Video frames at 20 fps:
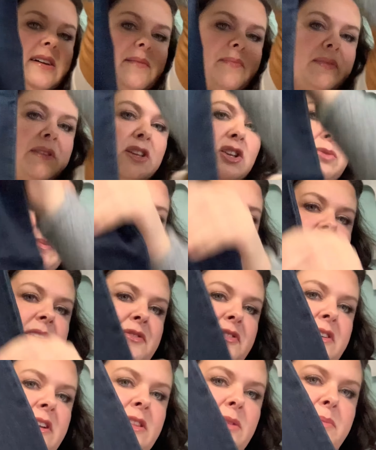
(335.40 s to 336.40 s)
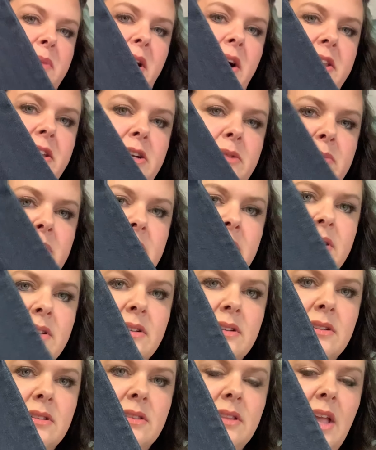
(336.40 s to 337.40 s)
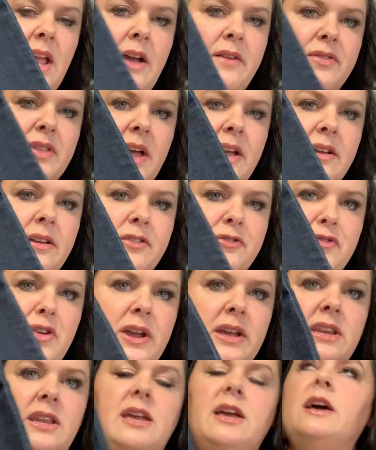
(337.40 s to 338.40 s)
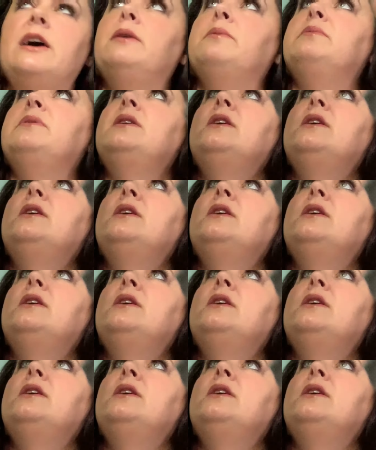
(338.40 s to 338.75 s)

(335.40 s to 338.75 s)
A little bit different at the bottom. They have that frayed hem,